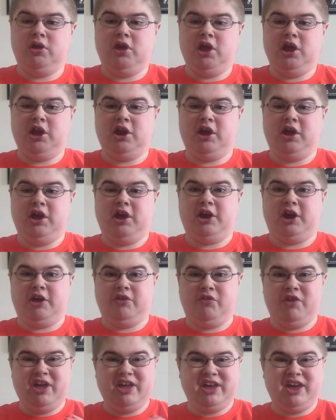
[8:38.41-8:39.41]
And I
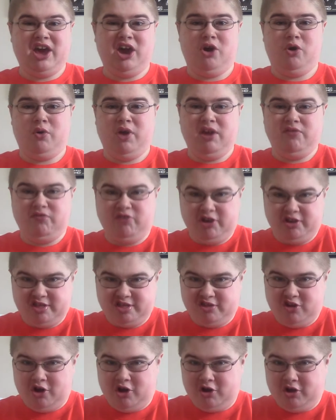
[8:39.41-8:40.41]
like how every
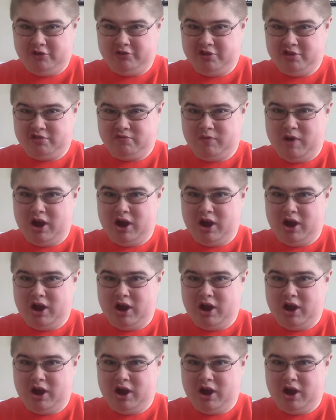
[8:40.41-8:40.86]
song on this